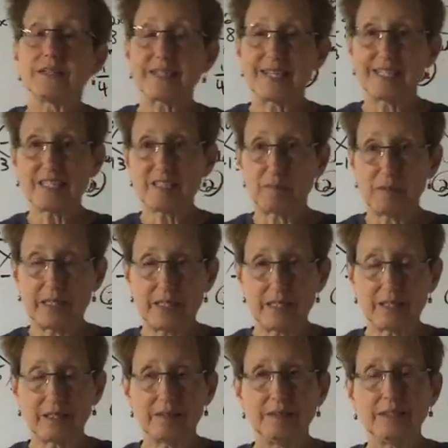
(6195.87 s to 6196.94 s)
test
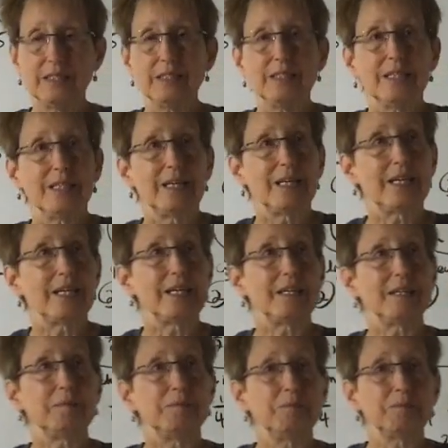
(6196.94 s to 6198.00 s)
meeting.
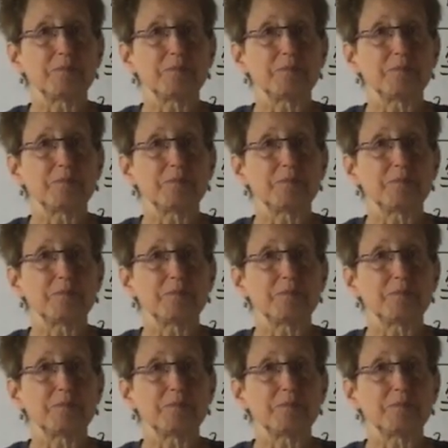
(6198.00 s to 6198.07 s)
I'm